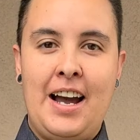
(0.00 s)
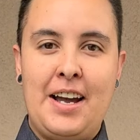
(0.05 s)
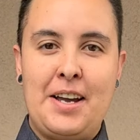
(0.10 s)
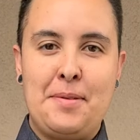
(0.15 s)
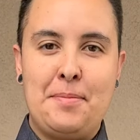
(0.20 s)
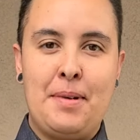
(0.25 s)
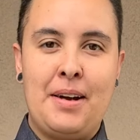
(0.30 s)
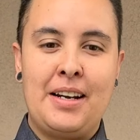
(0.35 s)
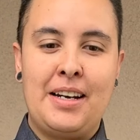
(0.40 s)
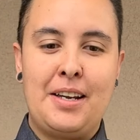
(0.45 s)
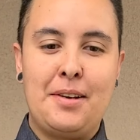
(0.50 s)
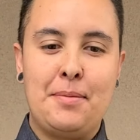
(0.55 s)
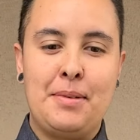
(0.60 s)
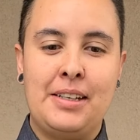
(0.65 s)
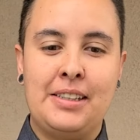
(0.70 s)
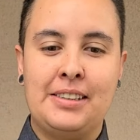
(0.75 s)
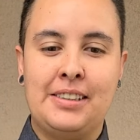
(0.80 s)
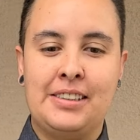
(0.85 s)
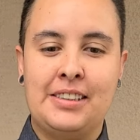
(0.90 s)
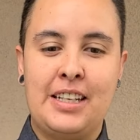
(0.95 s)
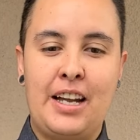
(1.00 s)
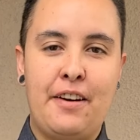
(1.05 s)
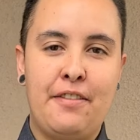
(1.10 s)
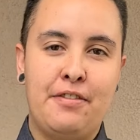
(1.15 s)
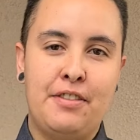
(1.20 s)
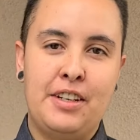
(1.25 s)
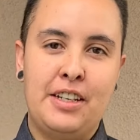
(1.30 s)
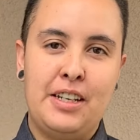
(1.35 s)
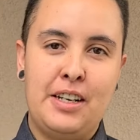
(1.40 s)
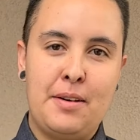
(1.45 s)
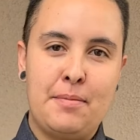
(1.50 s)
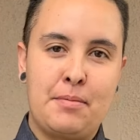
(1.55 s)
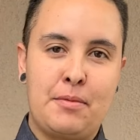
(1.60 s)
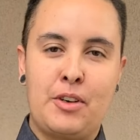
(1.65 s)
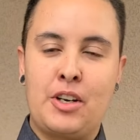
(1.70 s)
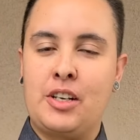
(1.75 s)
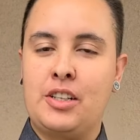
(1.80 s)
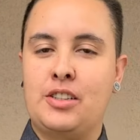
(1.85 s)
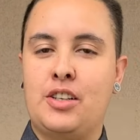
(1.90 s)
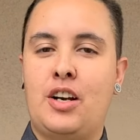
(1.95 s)
Hi, my name is Stephanie. I'm
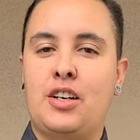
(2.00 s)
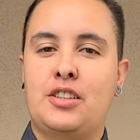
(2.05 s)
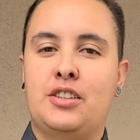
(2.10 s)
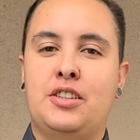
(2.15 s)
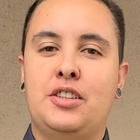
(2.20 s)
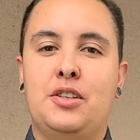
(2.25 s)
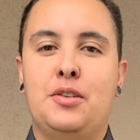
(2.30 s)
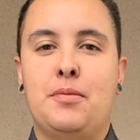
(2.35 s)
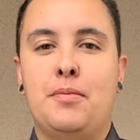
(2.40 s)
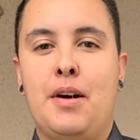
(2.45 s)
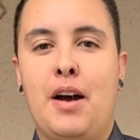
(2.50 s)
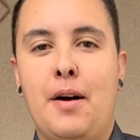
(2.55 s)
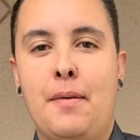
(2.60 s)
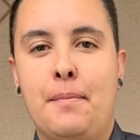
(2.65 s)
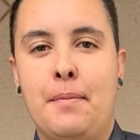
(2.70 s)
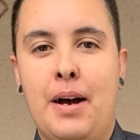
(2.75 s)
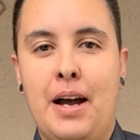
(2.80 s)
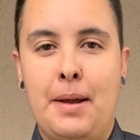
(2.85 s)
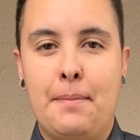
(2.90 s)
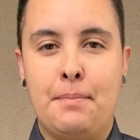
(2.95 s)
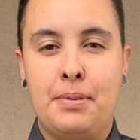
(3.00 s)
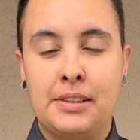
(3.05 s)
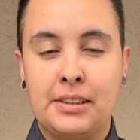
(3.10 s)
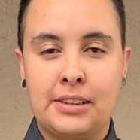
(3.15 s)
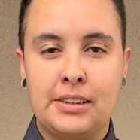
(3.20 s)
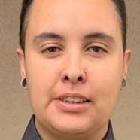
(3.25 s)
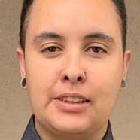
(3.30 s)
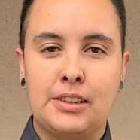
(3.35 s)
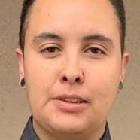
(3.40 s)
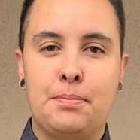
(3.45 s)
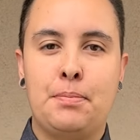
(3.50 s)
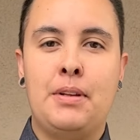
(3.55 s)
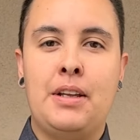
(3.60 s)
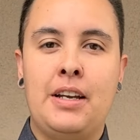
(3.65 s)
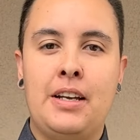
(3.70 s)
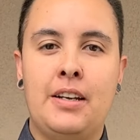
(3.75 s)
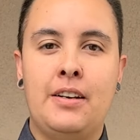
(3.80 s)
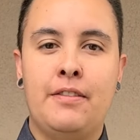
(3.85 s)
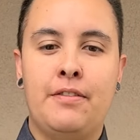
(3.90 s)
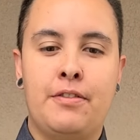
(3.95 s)
going to talk to you about my business
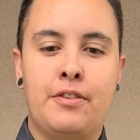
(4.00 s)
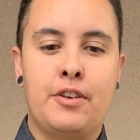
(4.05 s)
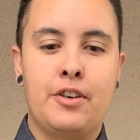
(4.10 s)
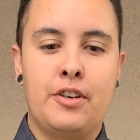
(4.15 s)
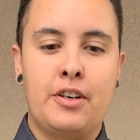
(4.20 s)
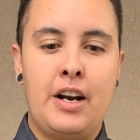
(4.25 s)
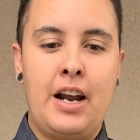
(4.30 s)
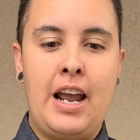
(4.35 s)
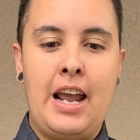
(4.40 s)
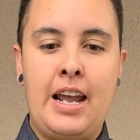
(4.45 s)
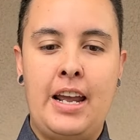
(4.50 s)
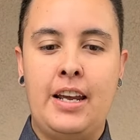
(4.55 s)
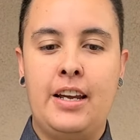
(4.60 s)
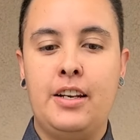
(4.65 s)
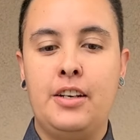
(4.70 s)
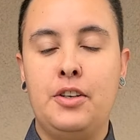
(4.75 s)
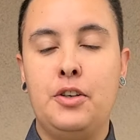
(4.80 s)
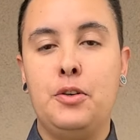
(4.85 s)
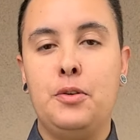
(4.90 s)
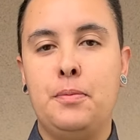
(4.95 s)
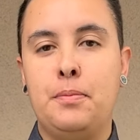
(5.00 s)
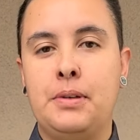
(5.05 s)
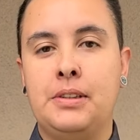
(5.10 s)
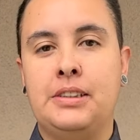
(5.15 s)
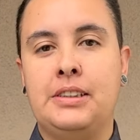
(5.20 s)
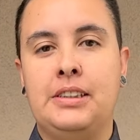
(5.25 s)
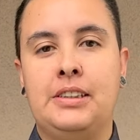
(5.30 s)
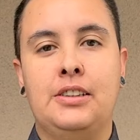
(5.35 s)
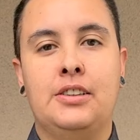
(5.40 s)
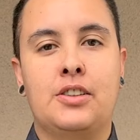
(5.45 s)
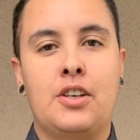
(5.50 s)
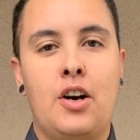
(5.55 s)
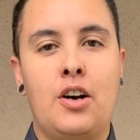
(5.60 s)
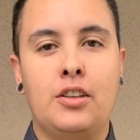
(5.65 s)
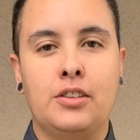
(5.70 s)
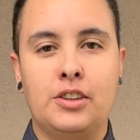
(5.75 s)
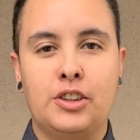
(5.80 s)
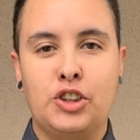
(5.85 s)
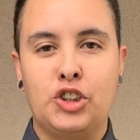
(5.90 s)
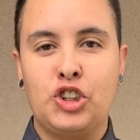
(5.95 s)
plan for a new business called
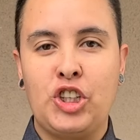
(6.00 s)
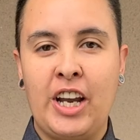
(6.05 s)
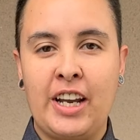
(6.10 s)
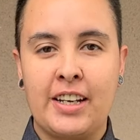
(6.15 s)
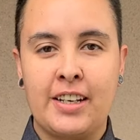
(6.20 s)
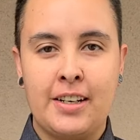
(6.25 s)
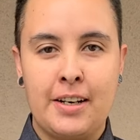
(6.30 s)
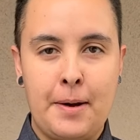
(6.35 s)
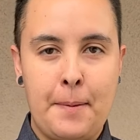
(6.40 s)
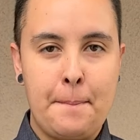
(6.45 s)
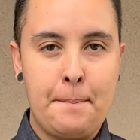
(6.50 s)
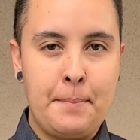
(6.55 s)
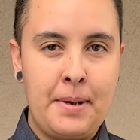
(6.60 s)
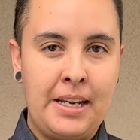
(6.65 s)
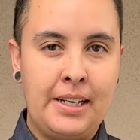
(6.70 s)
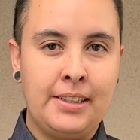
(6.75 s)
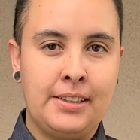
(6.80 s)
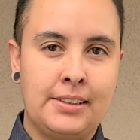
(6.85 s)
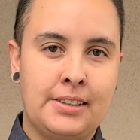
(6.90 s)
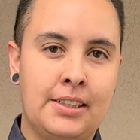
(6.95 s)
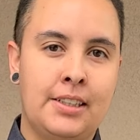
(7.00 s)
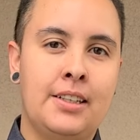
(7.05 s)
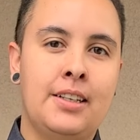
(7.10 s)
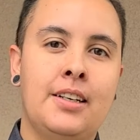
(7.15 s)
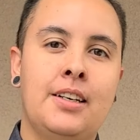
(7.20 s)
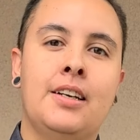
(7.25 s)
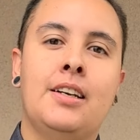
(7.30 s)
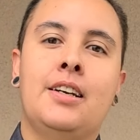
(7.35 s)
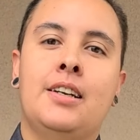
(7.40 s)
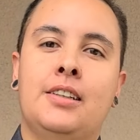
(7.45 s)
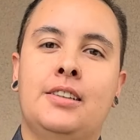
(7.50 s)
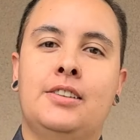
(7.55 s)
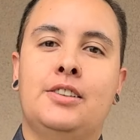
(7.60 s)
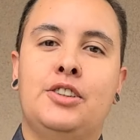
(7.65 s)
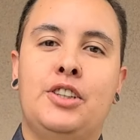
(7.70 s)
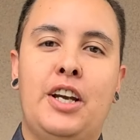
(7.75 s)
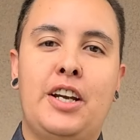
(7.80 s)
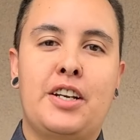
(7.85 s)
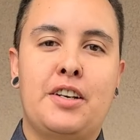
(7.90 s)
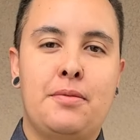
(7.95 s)
Checkmate.
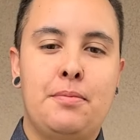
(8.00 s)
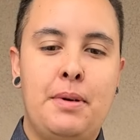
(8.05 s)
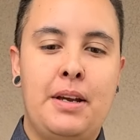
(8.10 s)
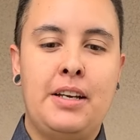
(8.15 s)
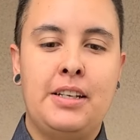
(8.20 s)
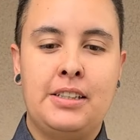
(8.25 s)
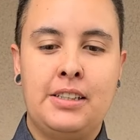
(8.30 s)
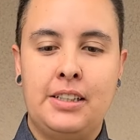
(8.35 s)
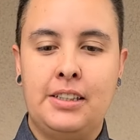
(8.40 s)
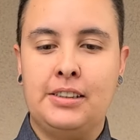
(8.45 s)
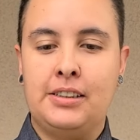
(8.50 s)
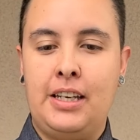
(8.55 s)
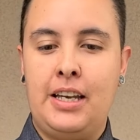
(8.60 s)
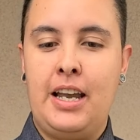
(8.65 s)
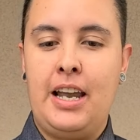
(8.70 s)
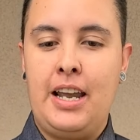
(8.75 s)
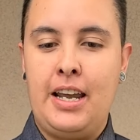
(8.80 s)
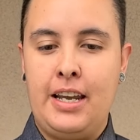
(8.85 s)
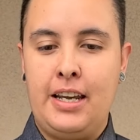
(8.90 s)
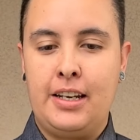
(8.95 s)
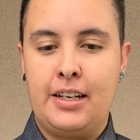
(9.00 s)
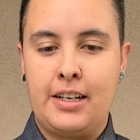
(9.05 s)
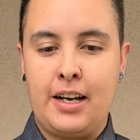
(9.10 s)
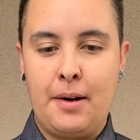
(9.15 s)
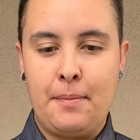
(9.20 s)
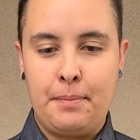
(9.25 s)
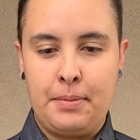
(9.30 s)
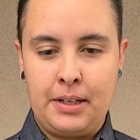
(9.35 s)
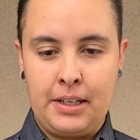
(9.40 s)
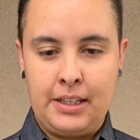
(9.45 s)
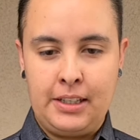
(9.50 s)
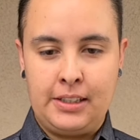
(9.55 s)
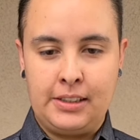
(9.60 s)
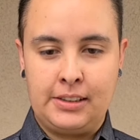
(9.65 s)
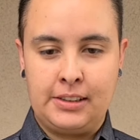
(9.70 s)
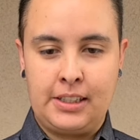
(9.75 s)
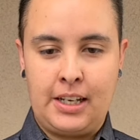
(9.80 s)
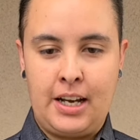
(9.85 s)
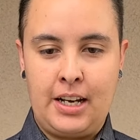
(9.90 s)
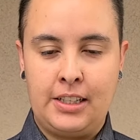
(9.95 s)
Checkmate is a company
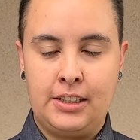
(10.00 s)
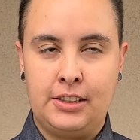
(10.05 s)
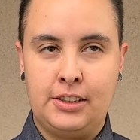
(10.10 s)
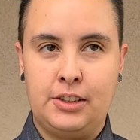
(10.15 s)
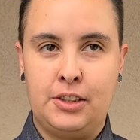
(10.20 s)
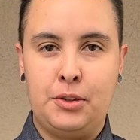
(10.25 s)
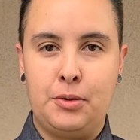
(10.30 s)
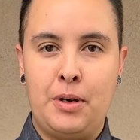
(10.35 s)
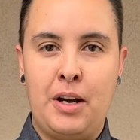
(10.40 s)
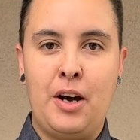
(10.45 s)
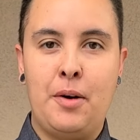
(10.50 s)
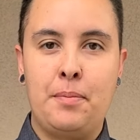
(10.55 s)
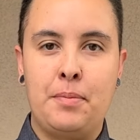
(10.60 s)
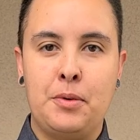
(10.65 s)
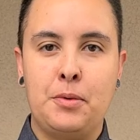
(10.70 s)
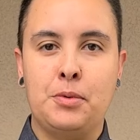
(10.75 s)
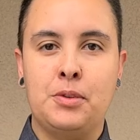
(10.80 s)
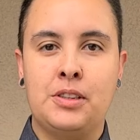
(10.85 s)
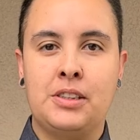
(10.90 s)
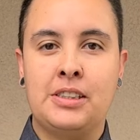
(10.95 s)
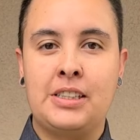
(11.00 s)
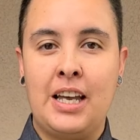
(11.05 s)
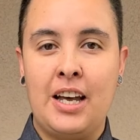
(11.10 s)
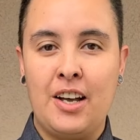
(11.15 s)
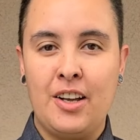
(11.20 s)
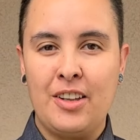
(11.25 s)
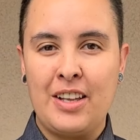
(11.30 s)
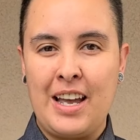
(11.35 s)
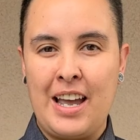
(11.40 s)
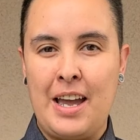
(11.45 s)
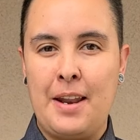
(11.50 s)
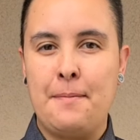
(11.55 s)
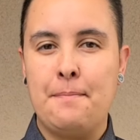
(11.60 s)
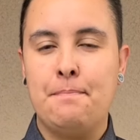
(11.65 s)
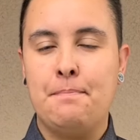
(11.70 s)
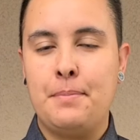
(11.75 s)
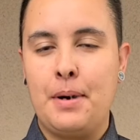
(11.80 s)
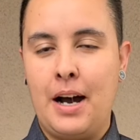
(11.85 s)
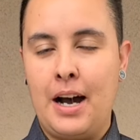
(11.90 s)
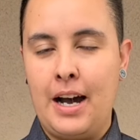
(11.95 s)
designed to help you sell and
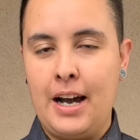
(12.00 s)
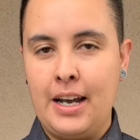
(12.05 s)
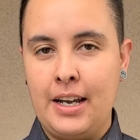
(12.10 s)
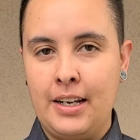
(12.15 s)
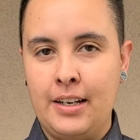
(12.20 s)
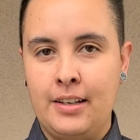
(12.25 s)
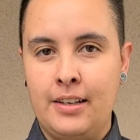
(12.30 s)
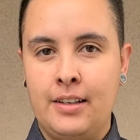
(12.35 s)
buy